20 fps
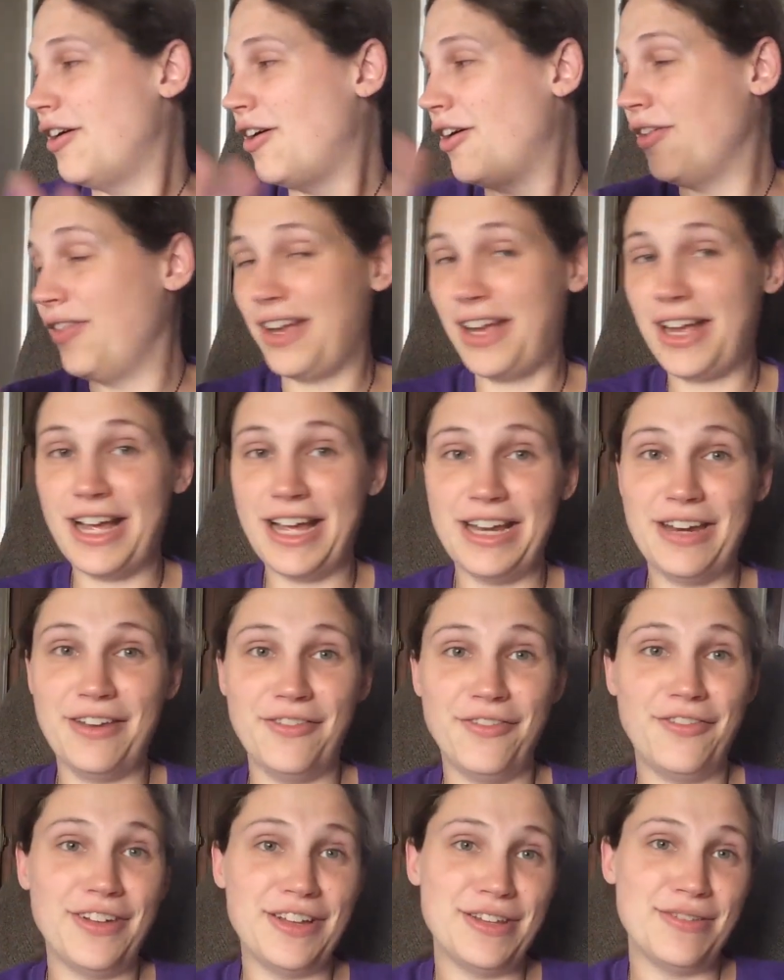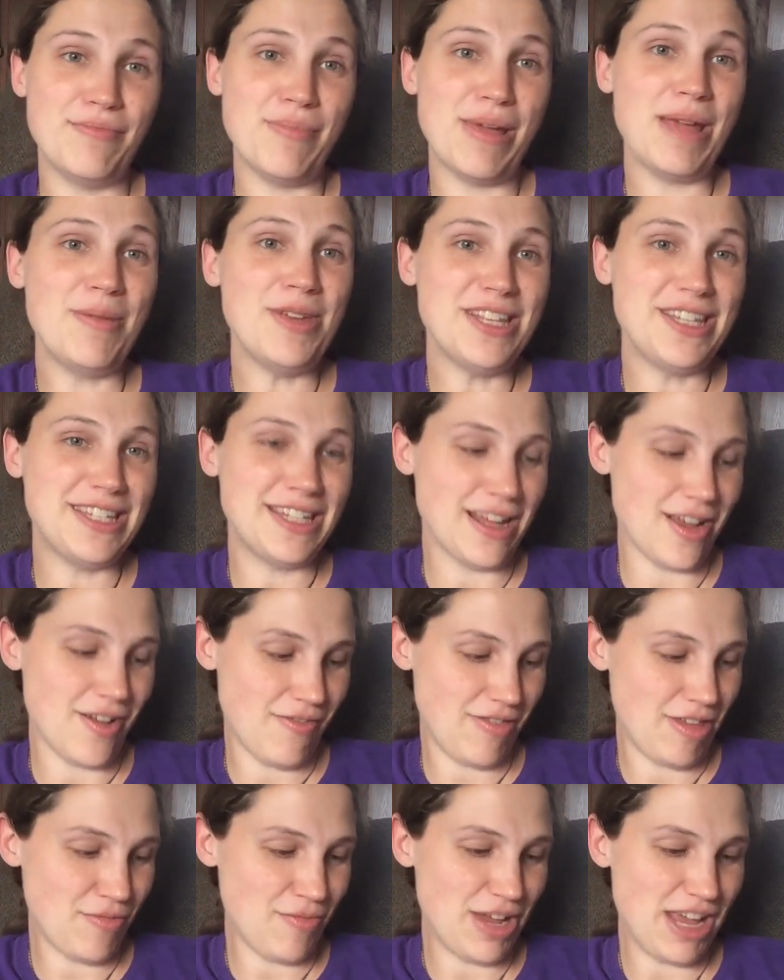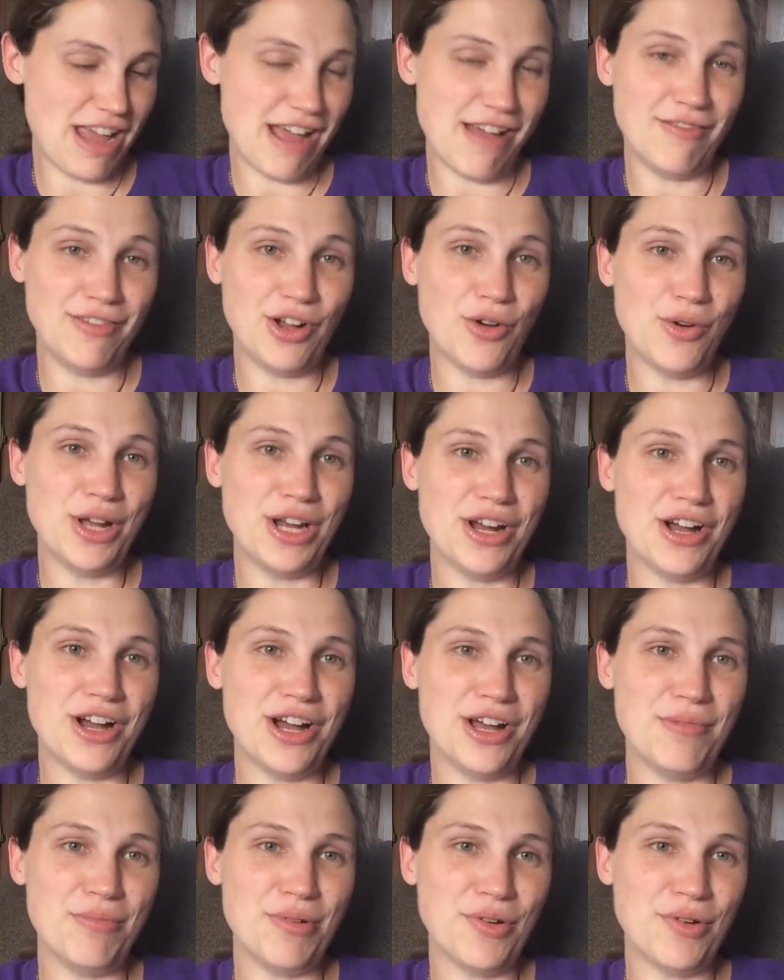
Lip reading: all the kind of fun baby stuff that we have going on.